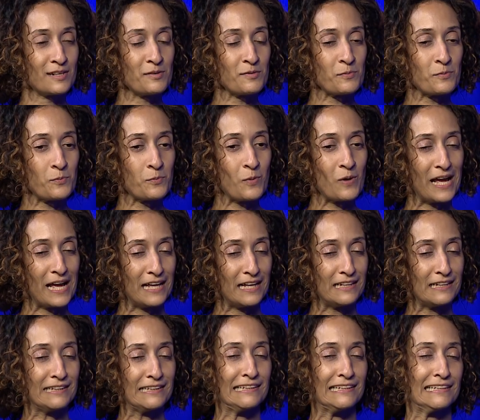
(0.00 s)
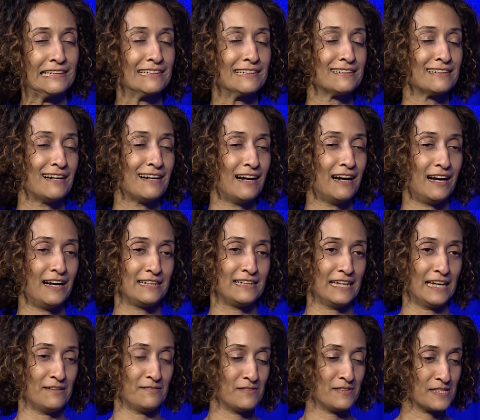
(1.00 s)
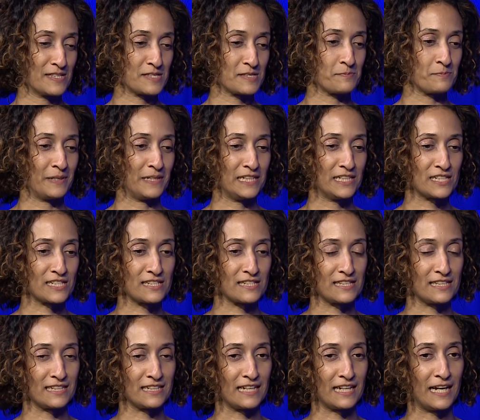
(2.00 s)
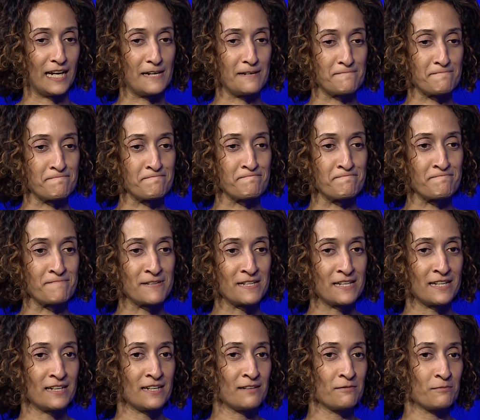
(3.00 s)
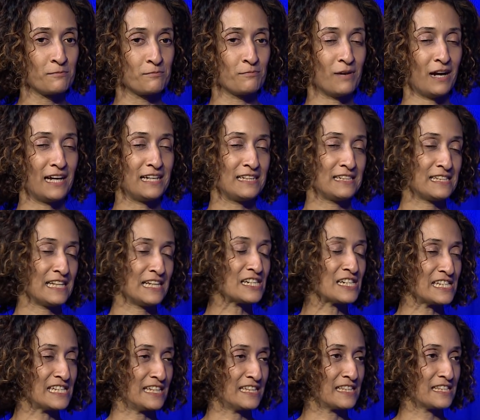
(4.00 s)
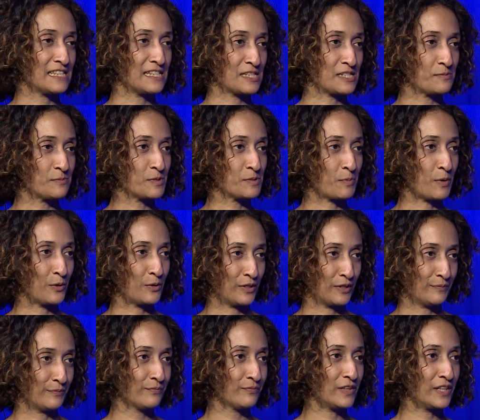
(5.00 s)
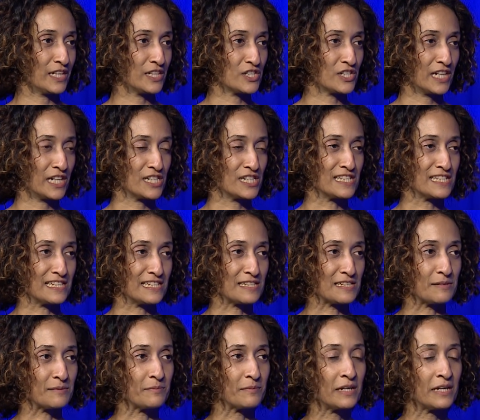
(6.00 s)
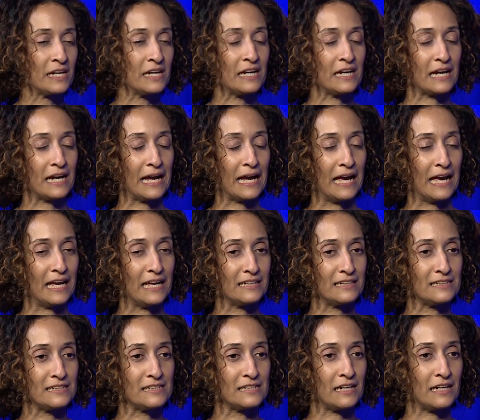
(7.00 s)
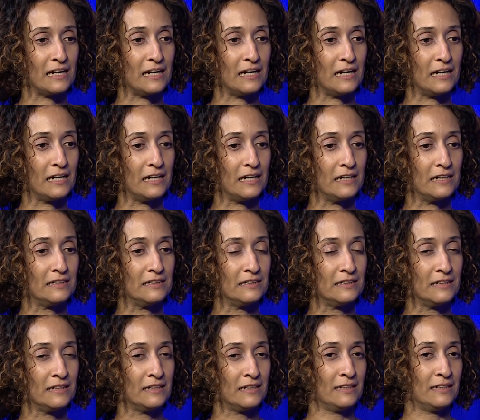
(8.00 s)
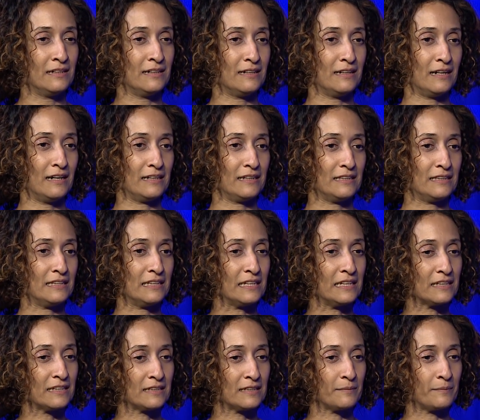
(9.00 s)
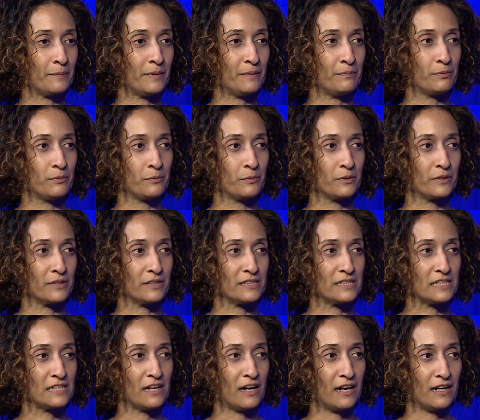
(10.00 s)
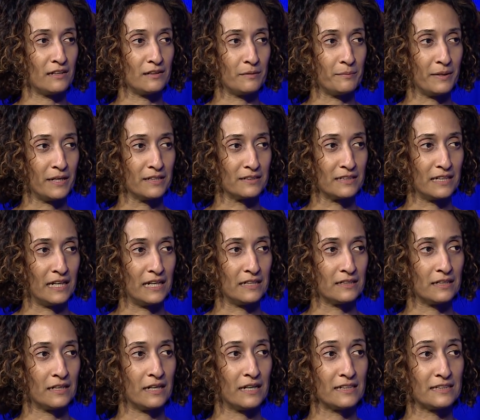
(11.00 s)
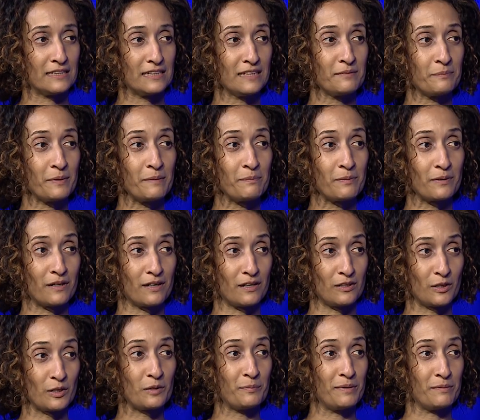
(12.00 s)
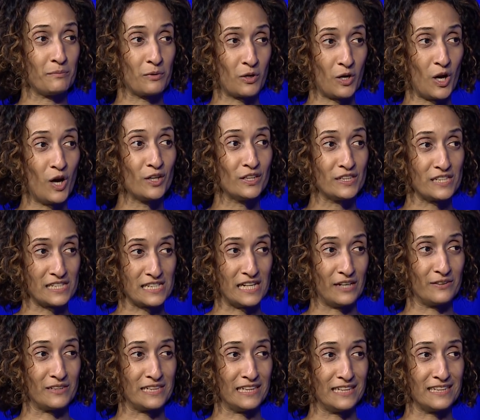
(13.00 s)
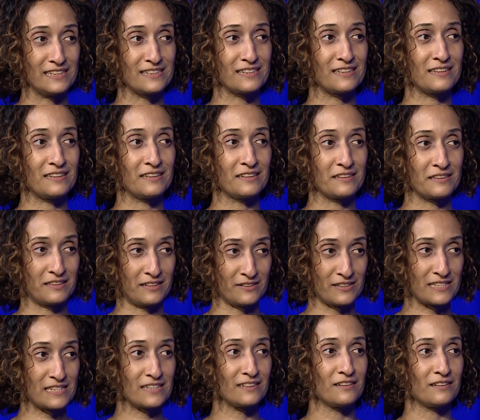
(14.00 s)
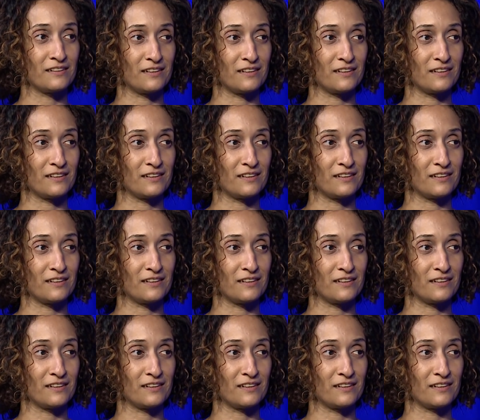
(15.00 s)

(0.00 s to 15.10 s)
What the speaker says: Well, I gave this speech that I essentially said the system was broken, the education system, and I think that people were in denial about that. I think people are a little bit more honest nowadays. There's still